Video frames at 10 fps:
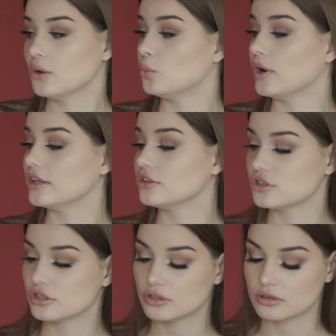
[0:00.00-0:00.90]

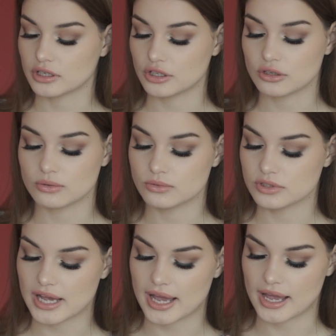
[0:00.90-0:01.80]
which you can
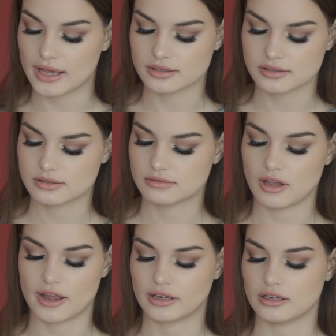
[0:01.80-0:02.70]
use as
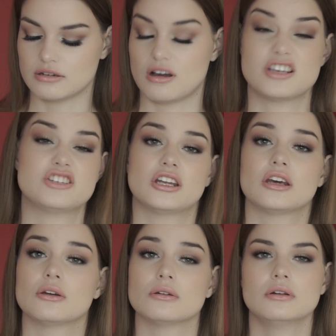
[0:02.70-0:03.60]
like an
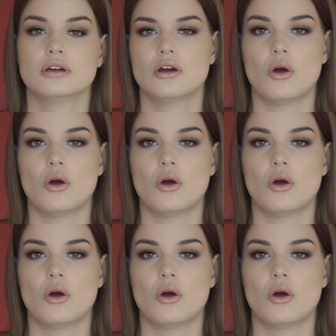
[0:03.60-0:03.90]
eyeshadow,